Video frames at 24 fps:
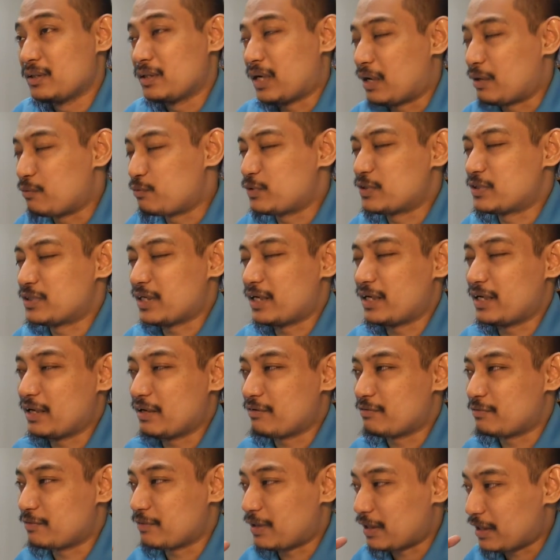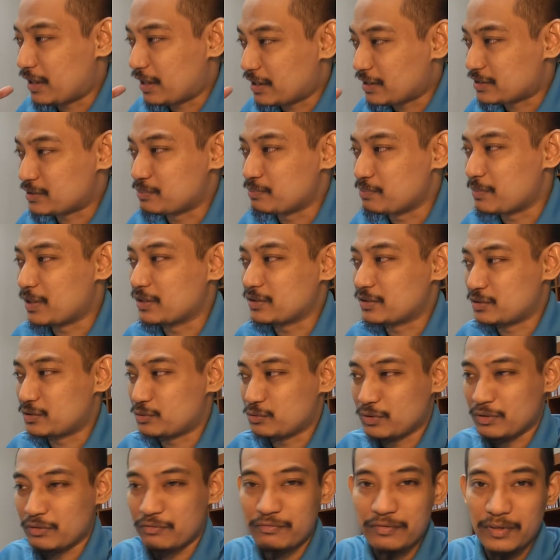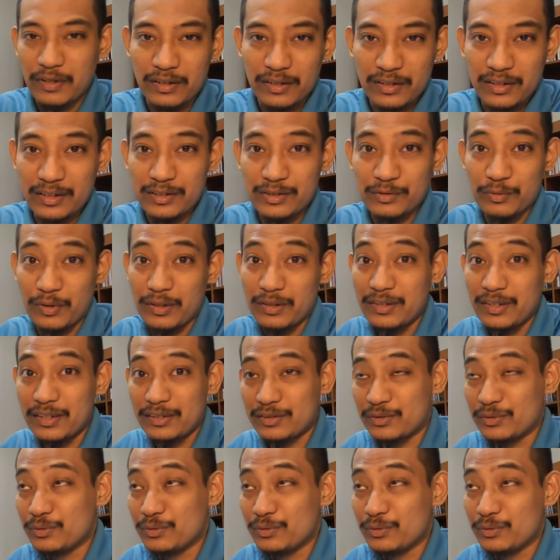I wish I have as much to infaq as well, right?